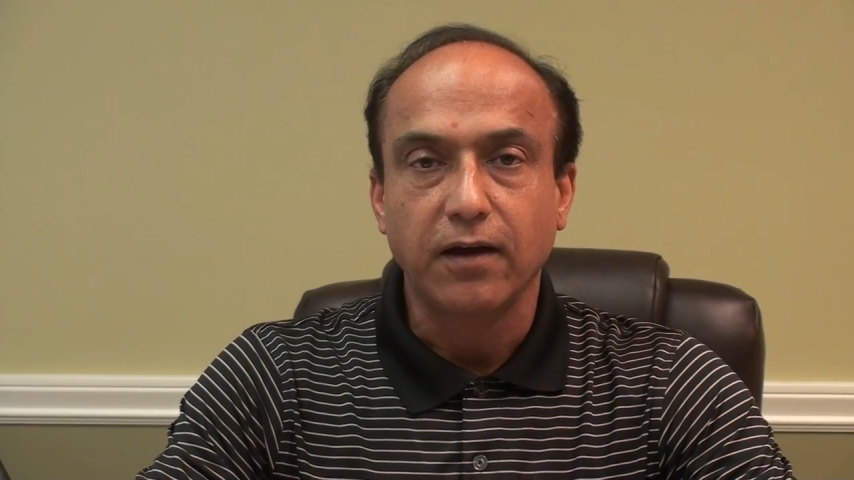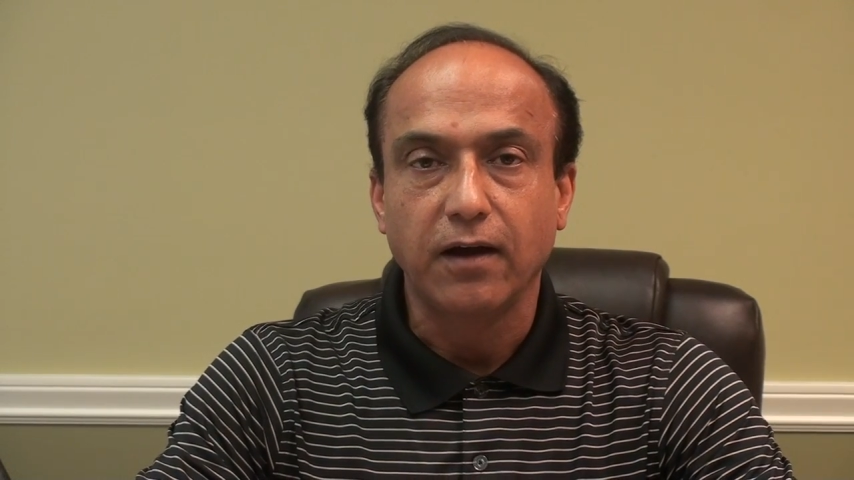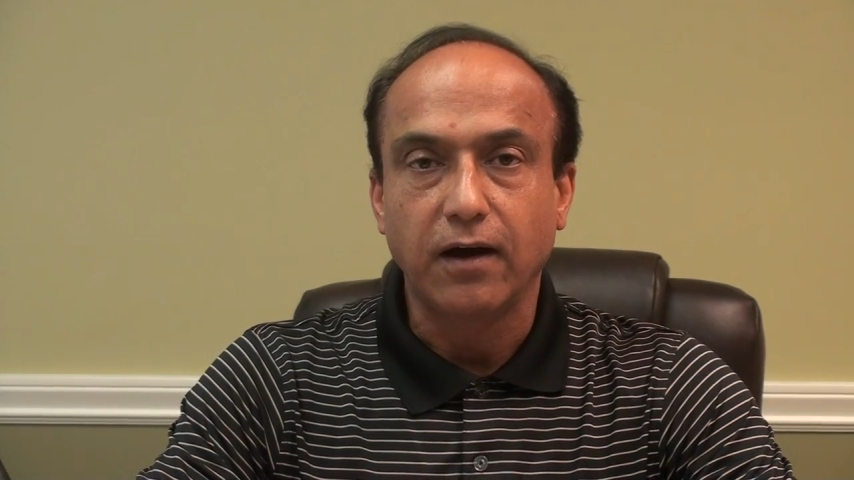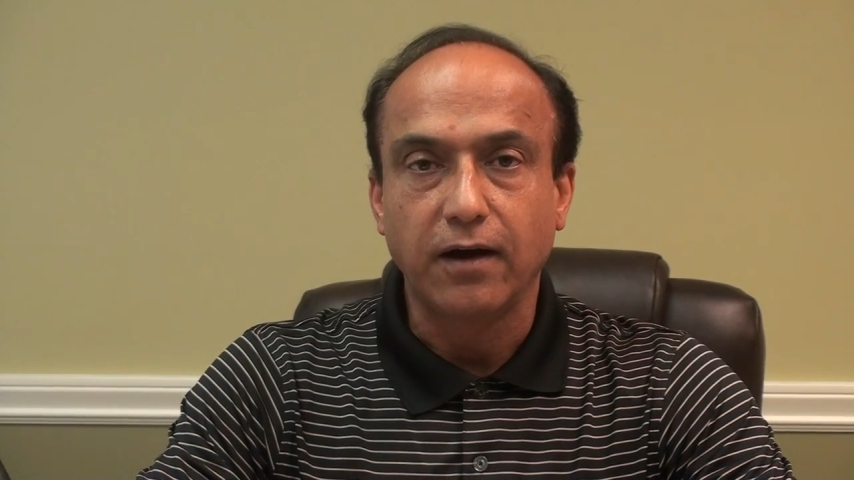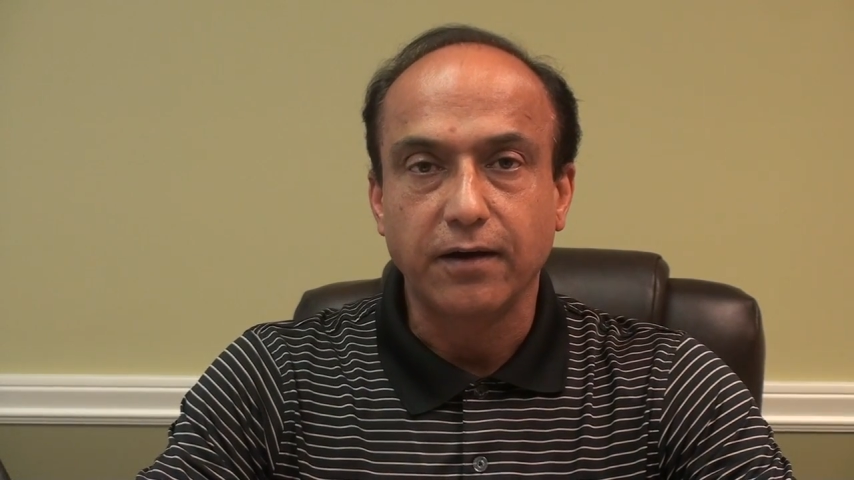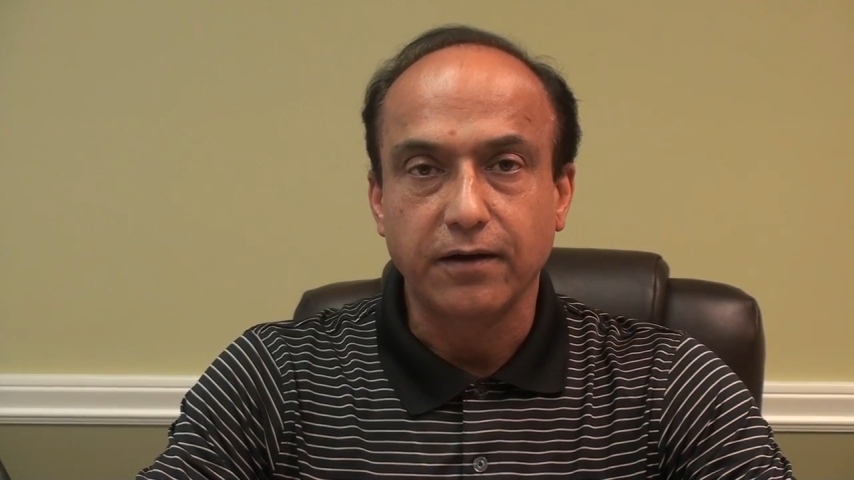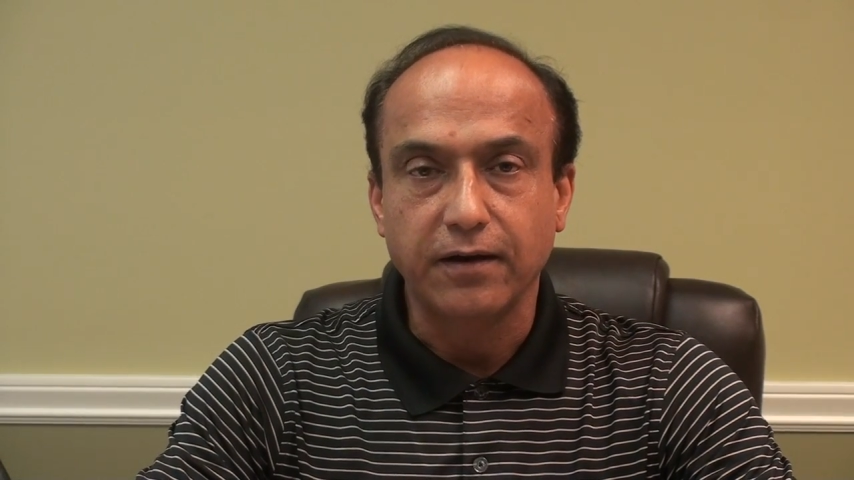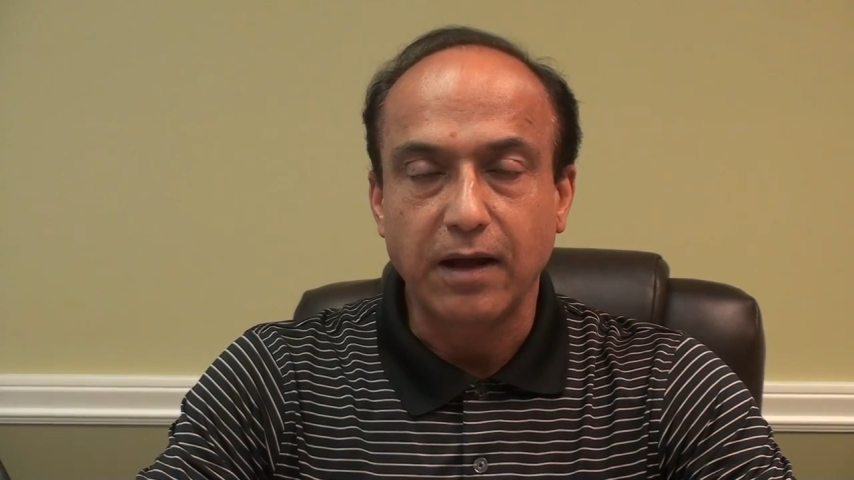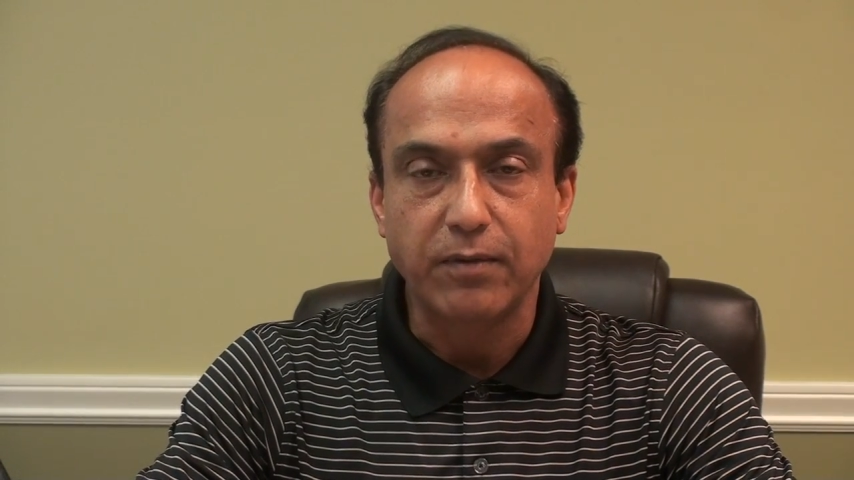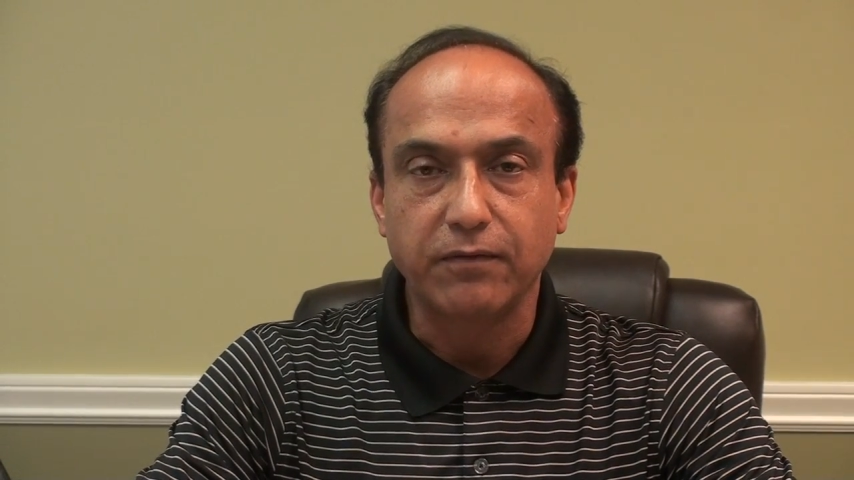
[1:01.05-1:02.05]
or
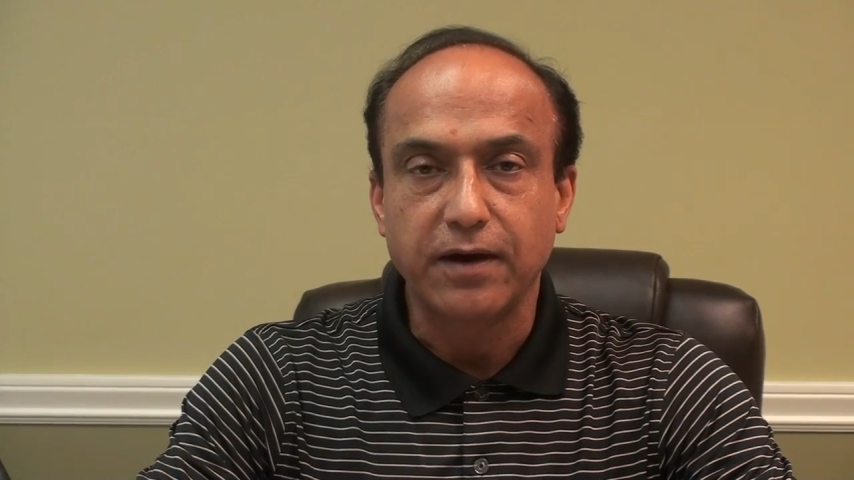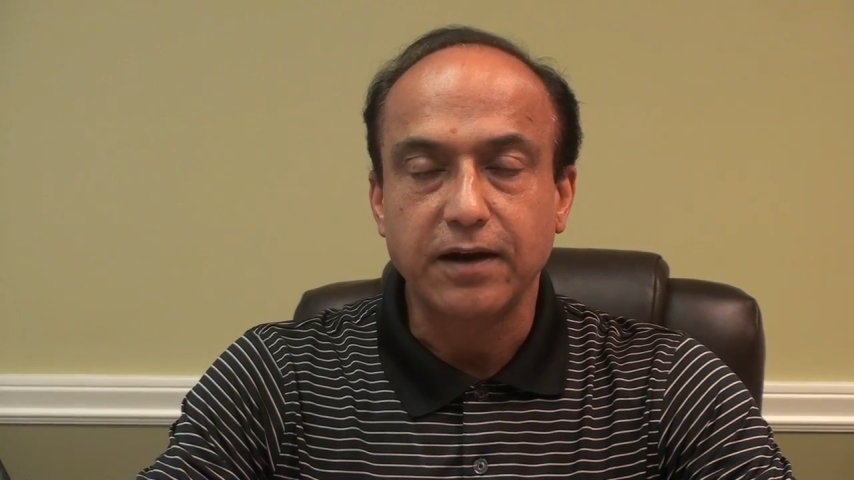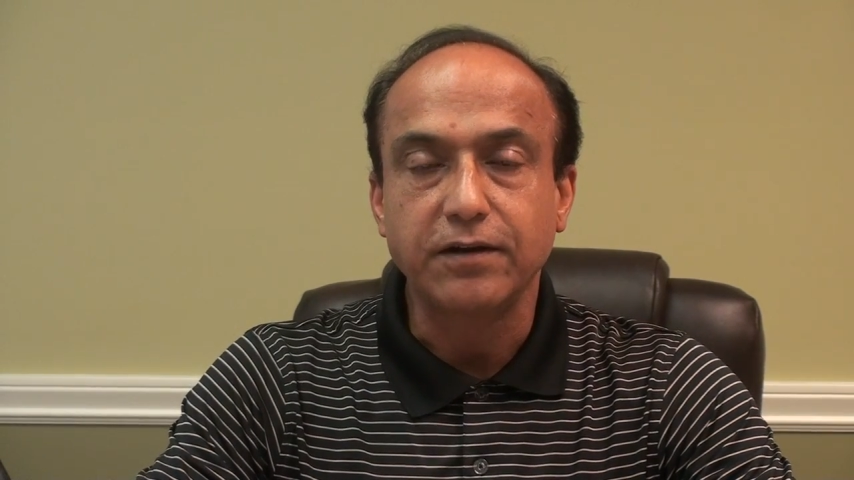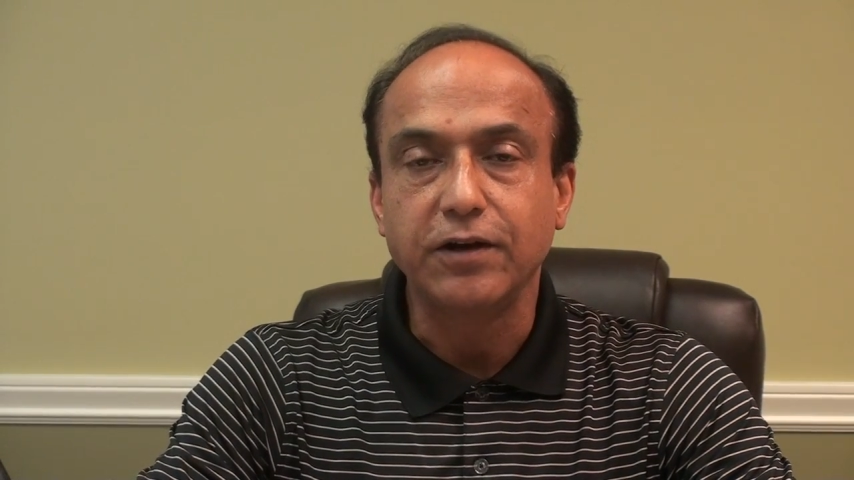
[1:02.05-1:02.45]
ribavirin